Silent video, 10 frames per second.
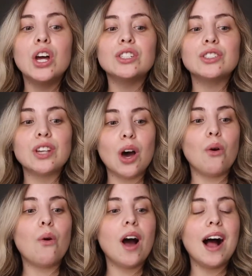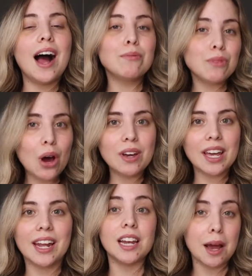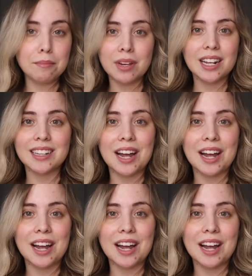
So I'm going and I'm meeting a